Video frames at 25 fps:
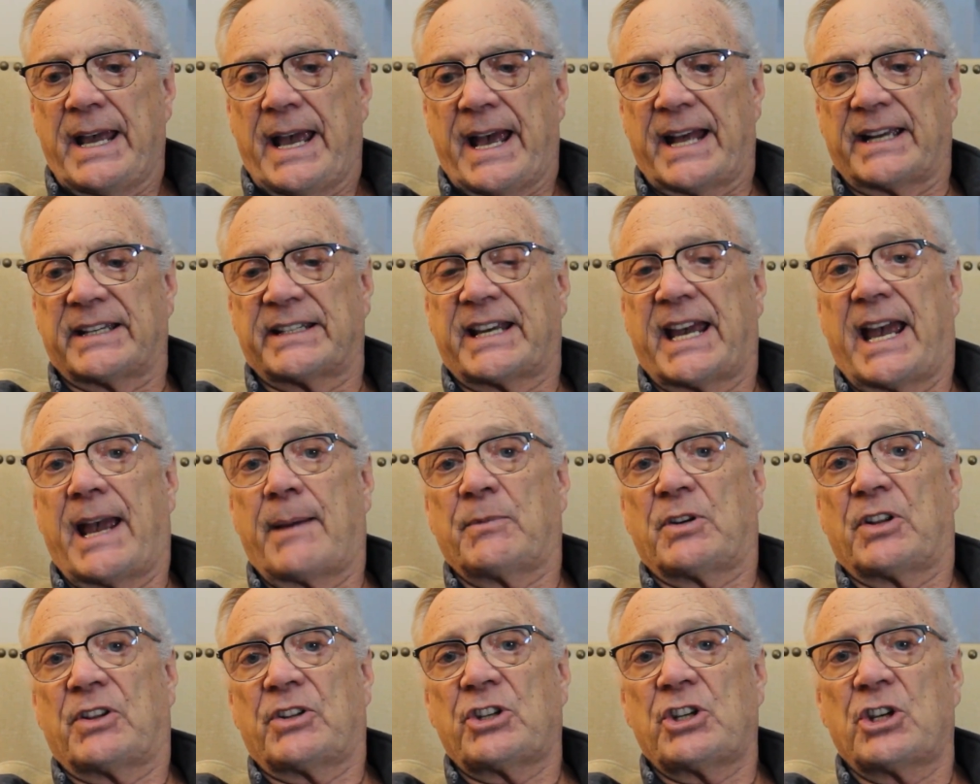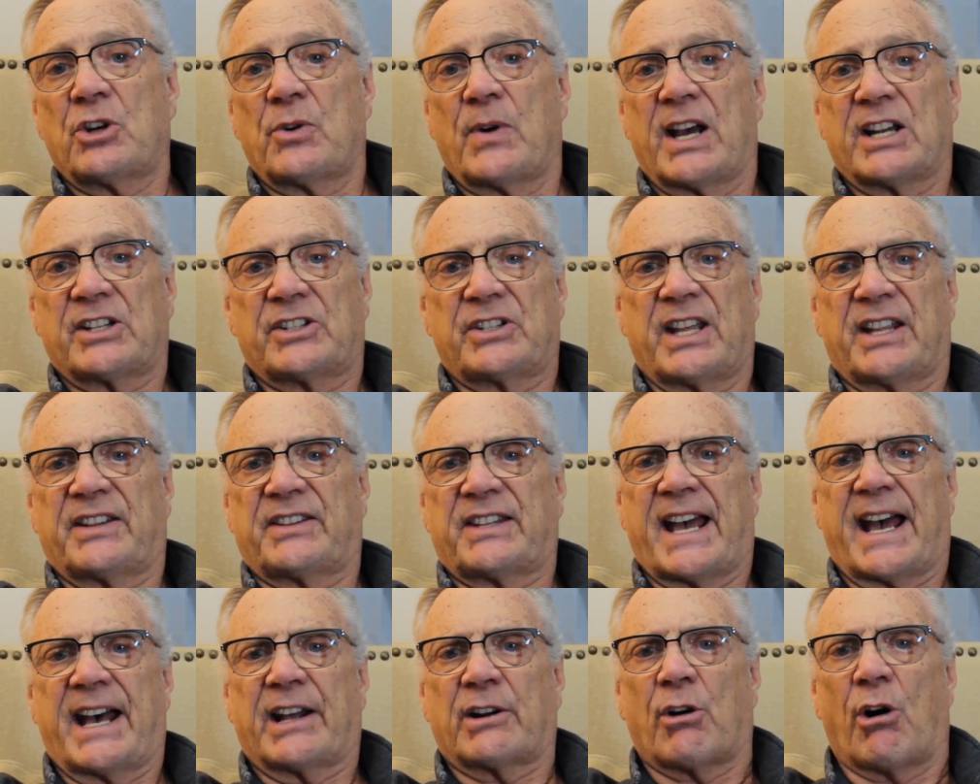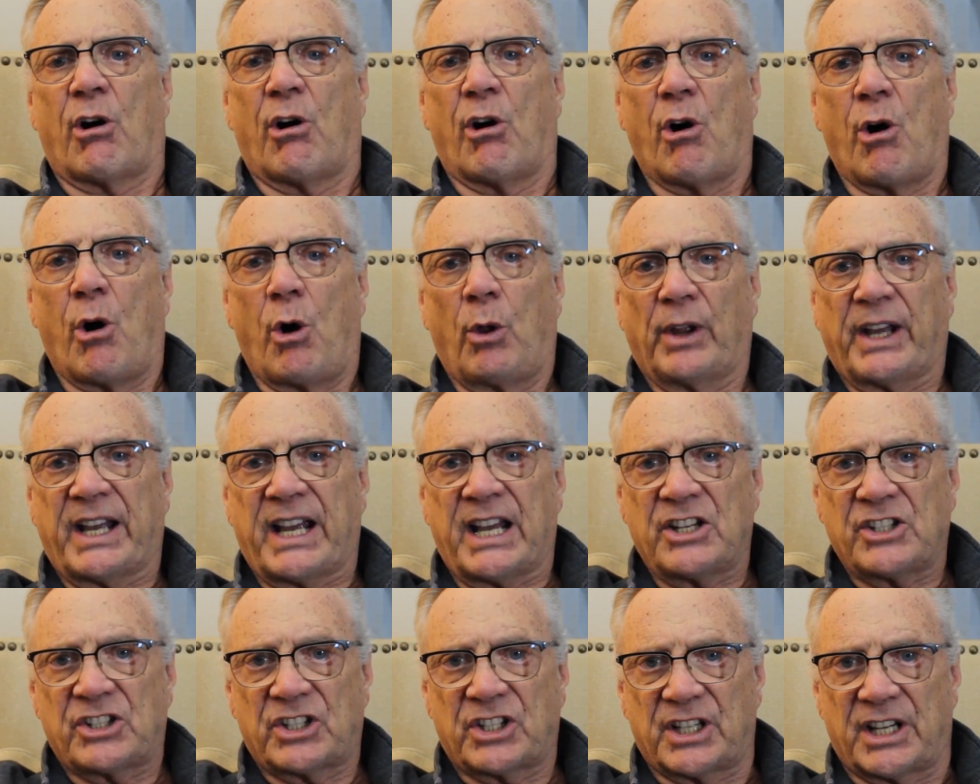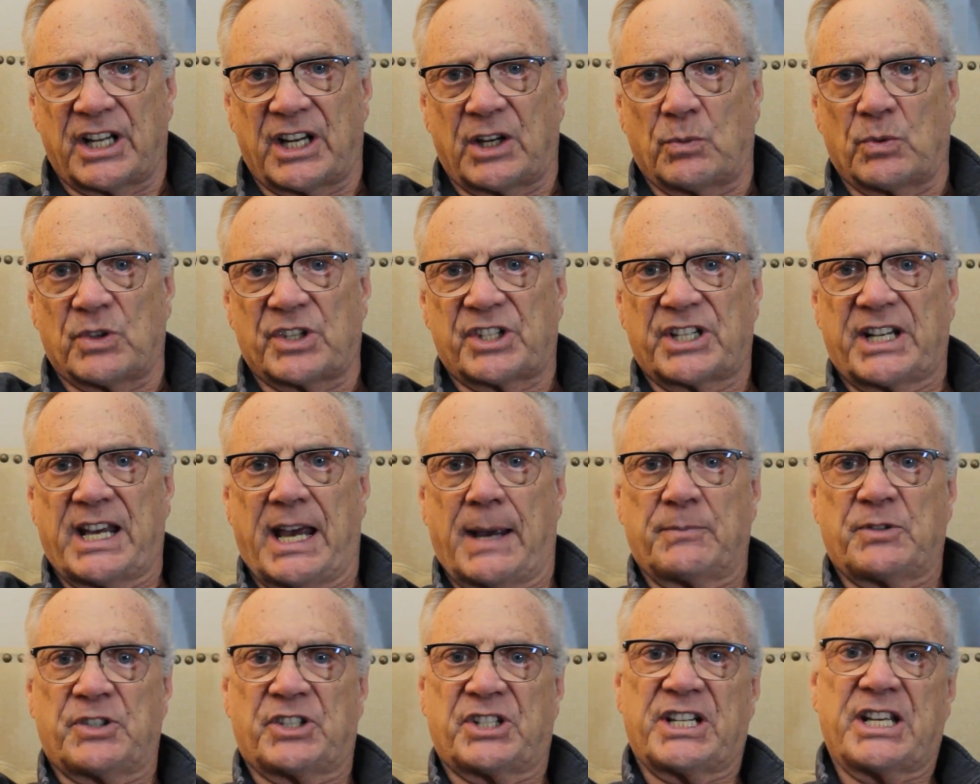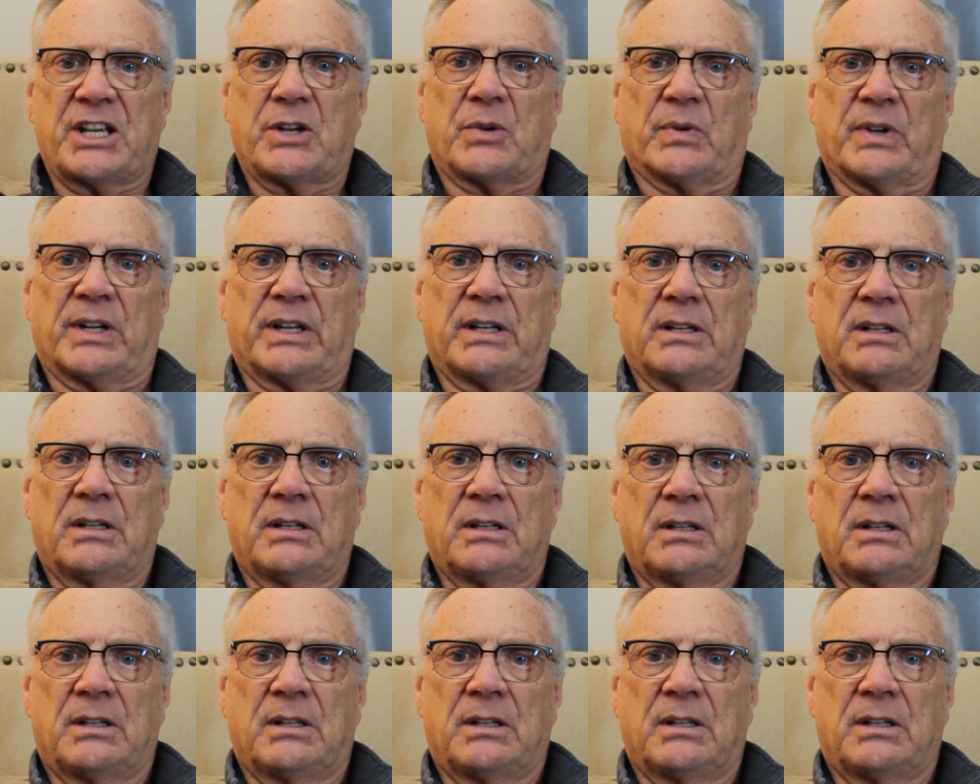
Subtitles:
and came to the U.S., that whole incident was kept secret.